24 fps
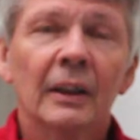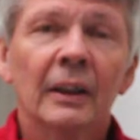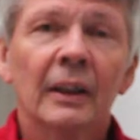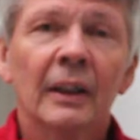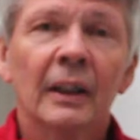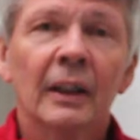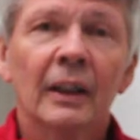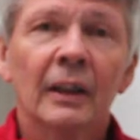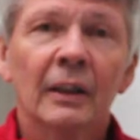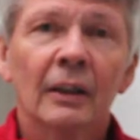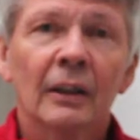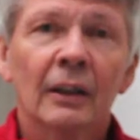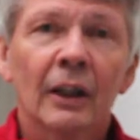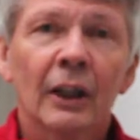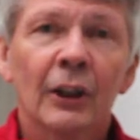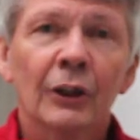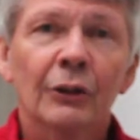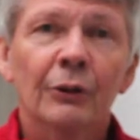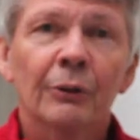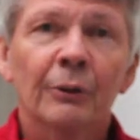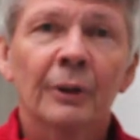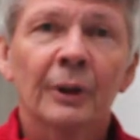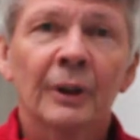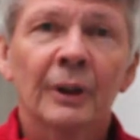
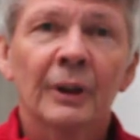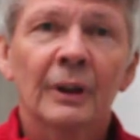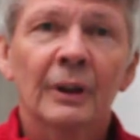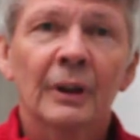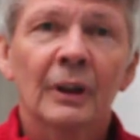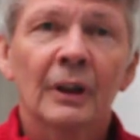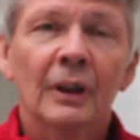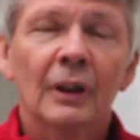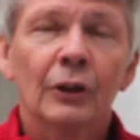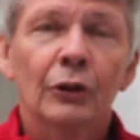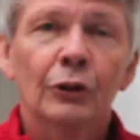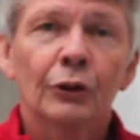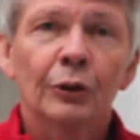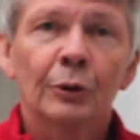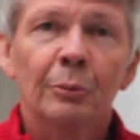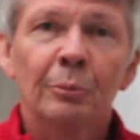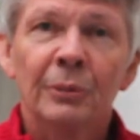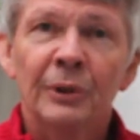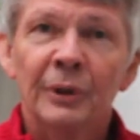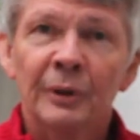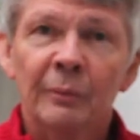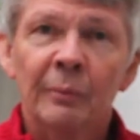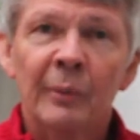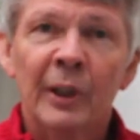archery should
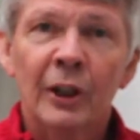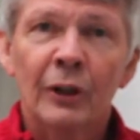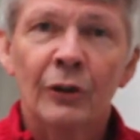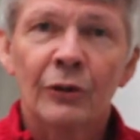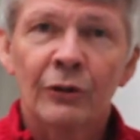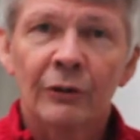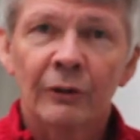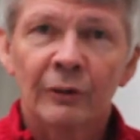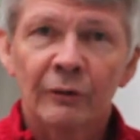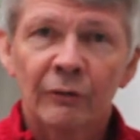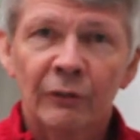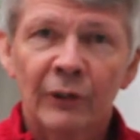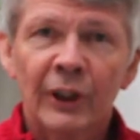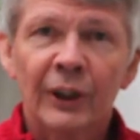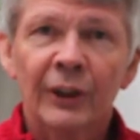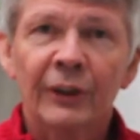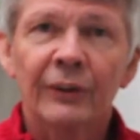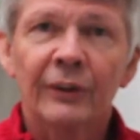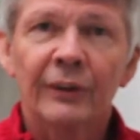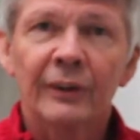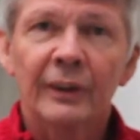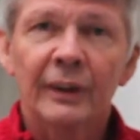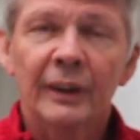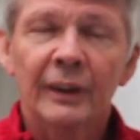be a major
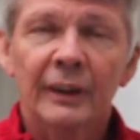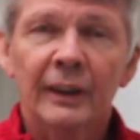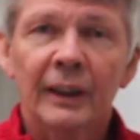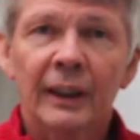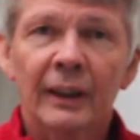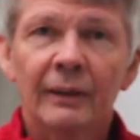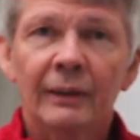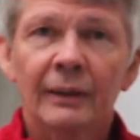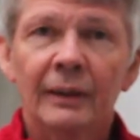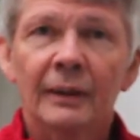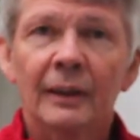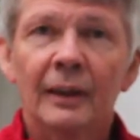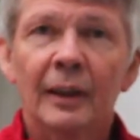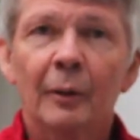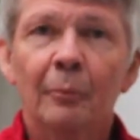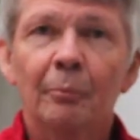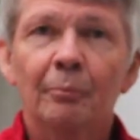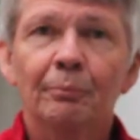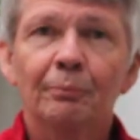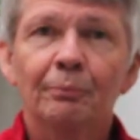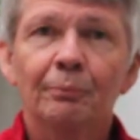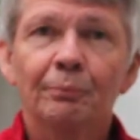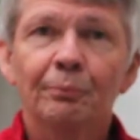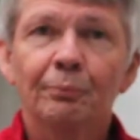event at that
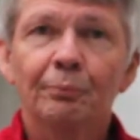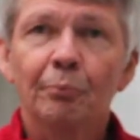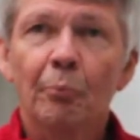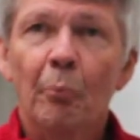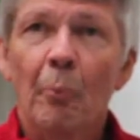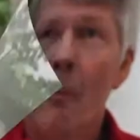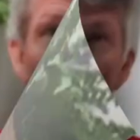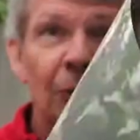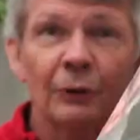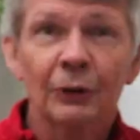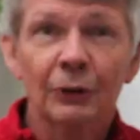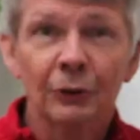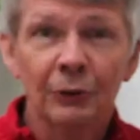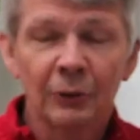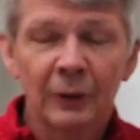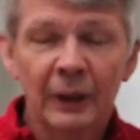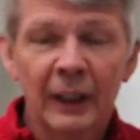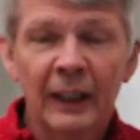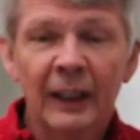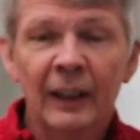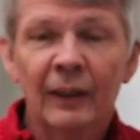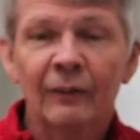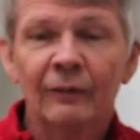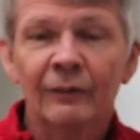time. We do
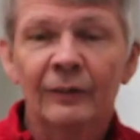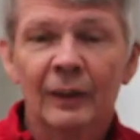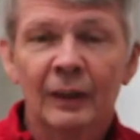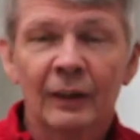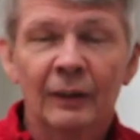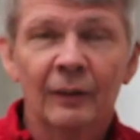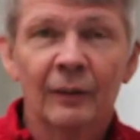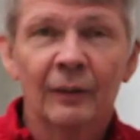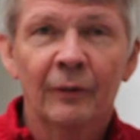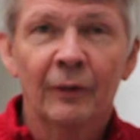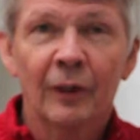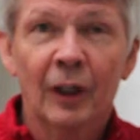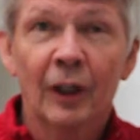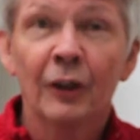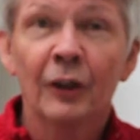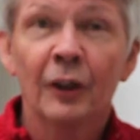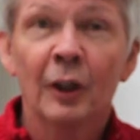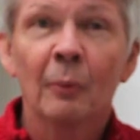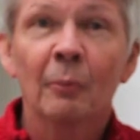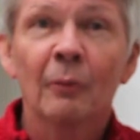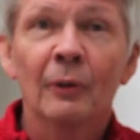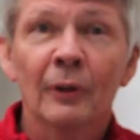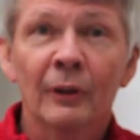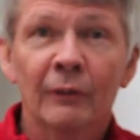have a
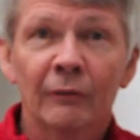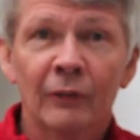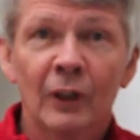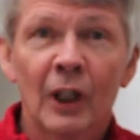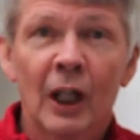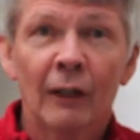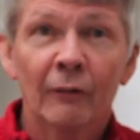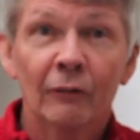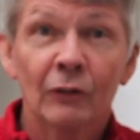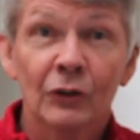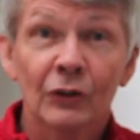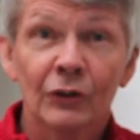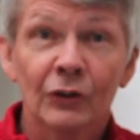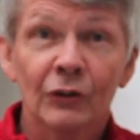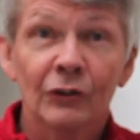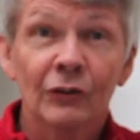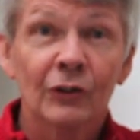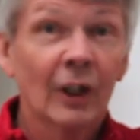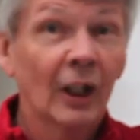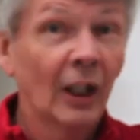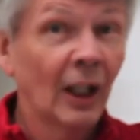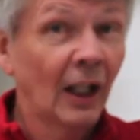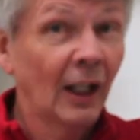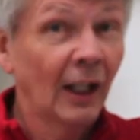number of
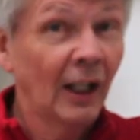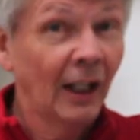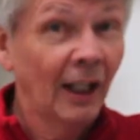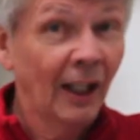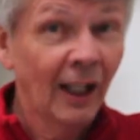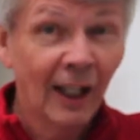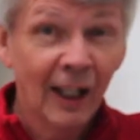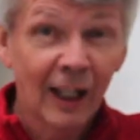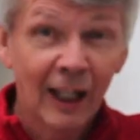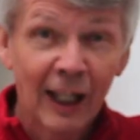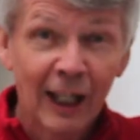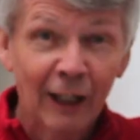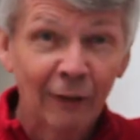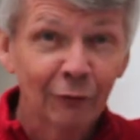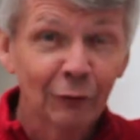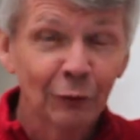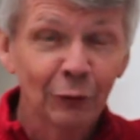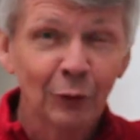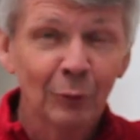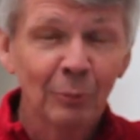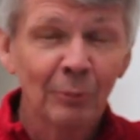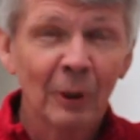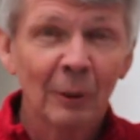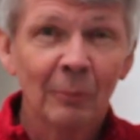novices. I have
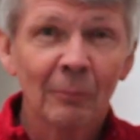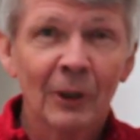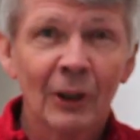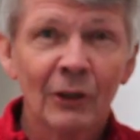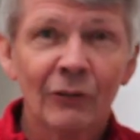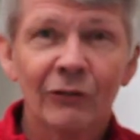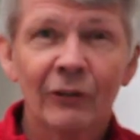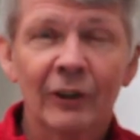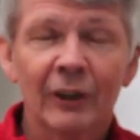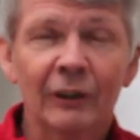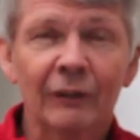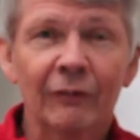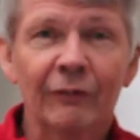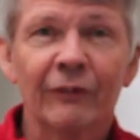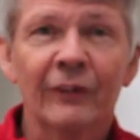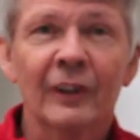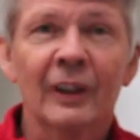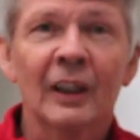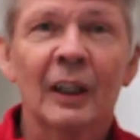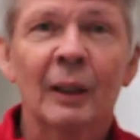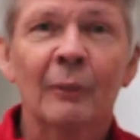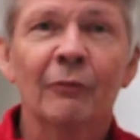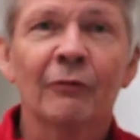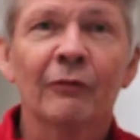to admit myself
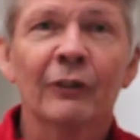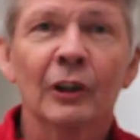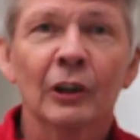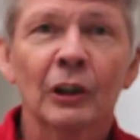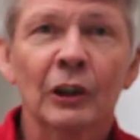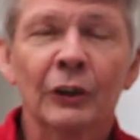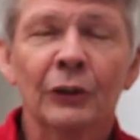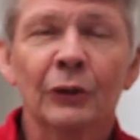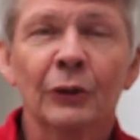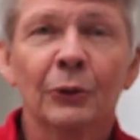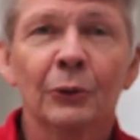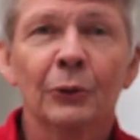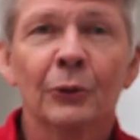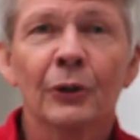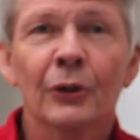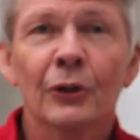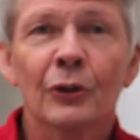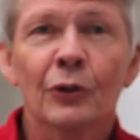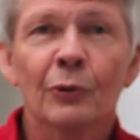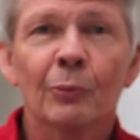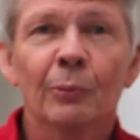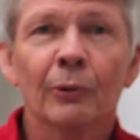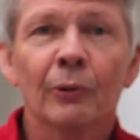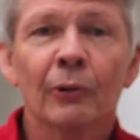that I'm fairly new to
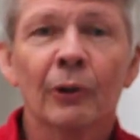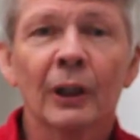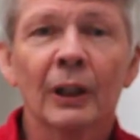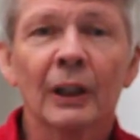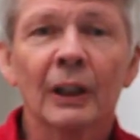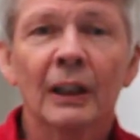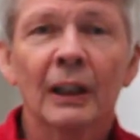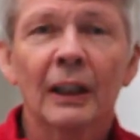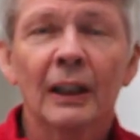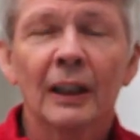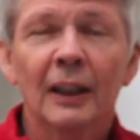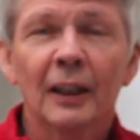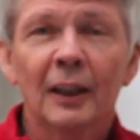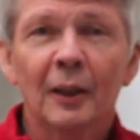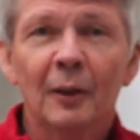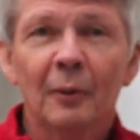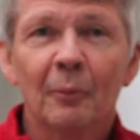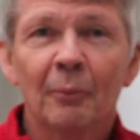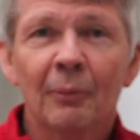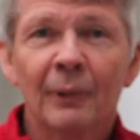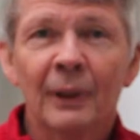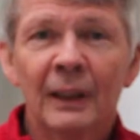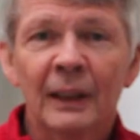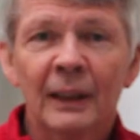the sport,
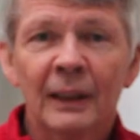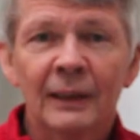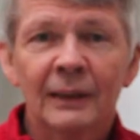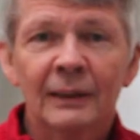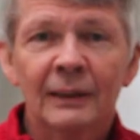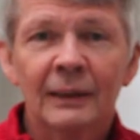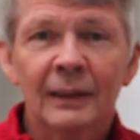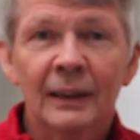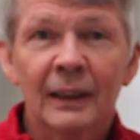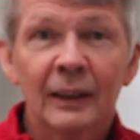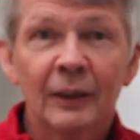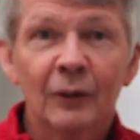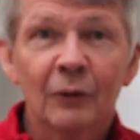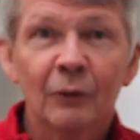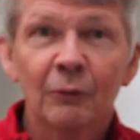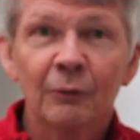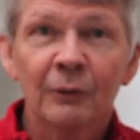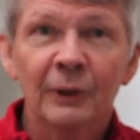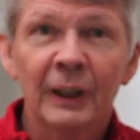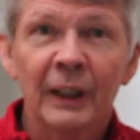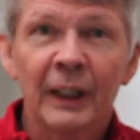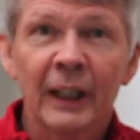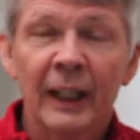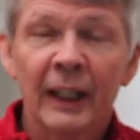but
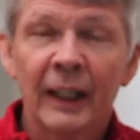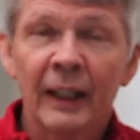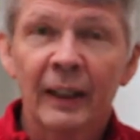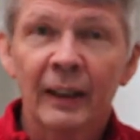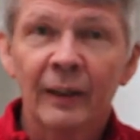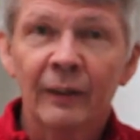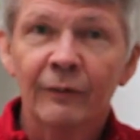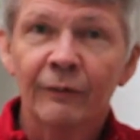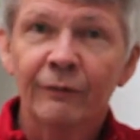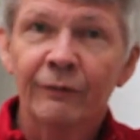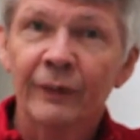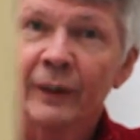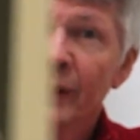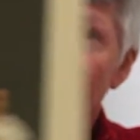we have